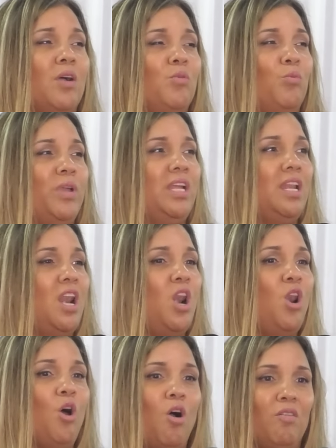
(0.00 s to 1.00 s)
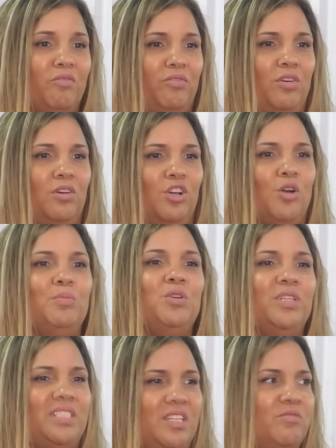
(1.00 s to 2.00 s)
We love
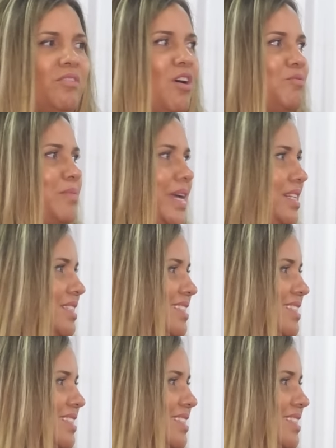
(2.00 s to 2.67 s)
community involvement.